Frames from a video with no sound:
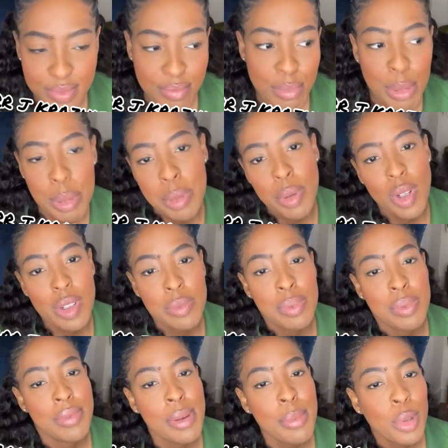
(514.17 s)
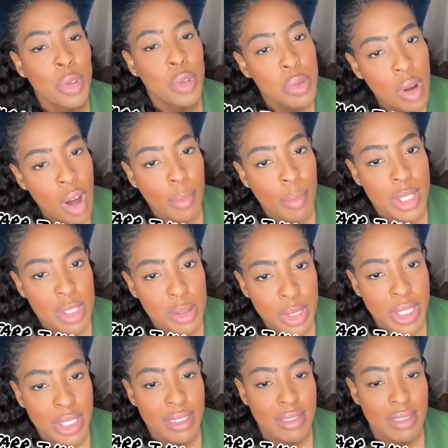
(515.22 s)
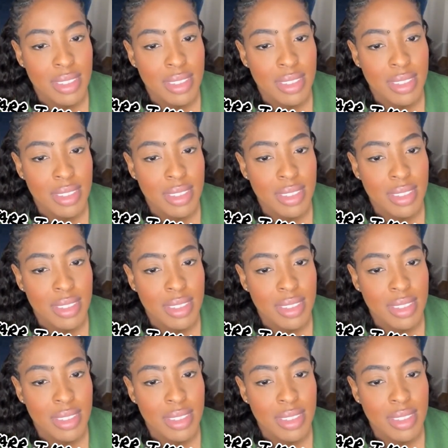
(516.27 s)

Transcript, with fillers: But people do call me Sweet.